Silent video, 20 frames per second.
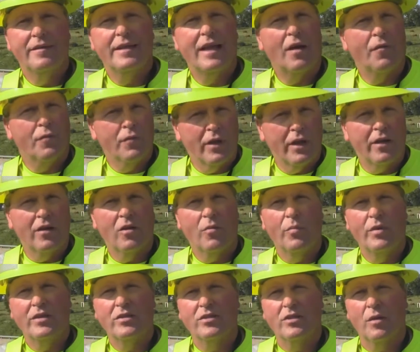Definitely going
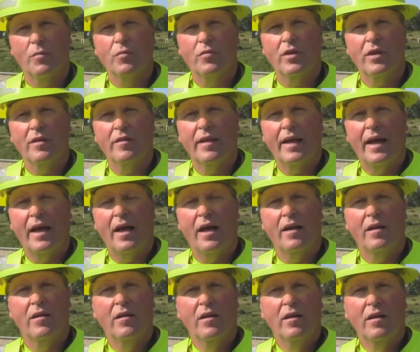to be something
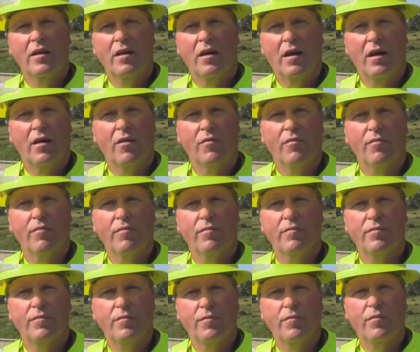that
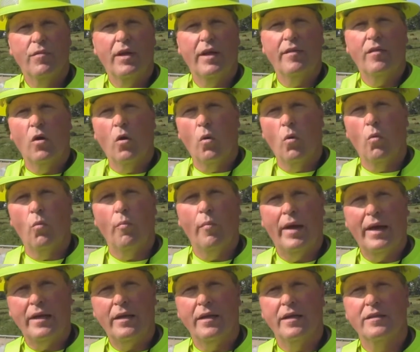in the whole
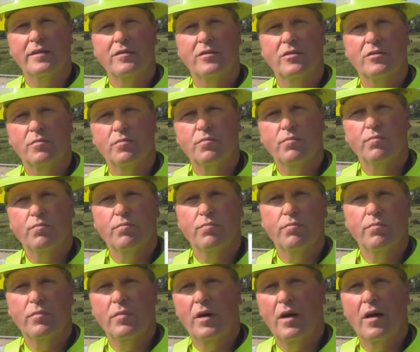maintenance
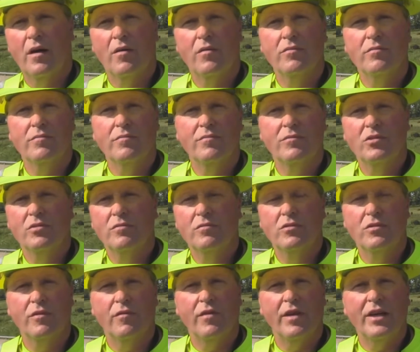
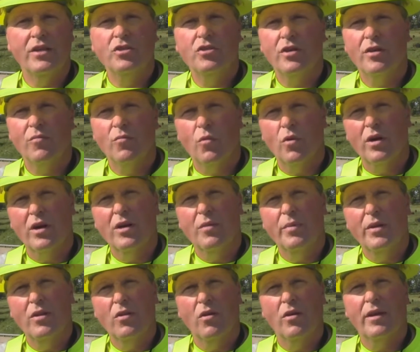division, we're going
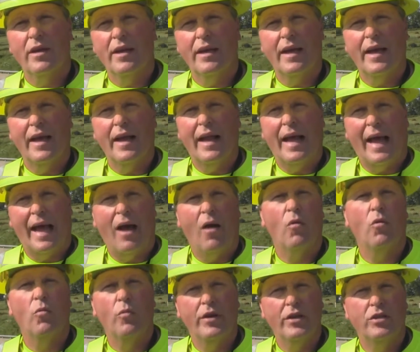to be looking at
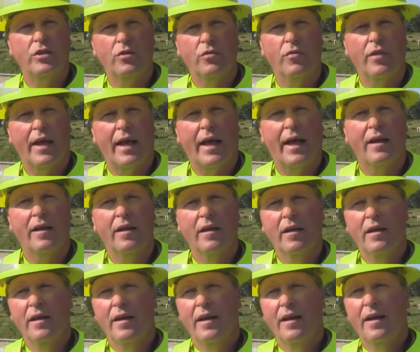how do we do that,
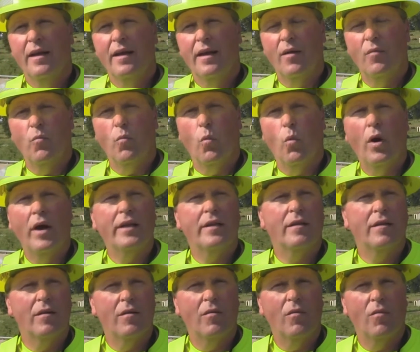and what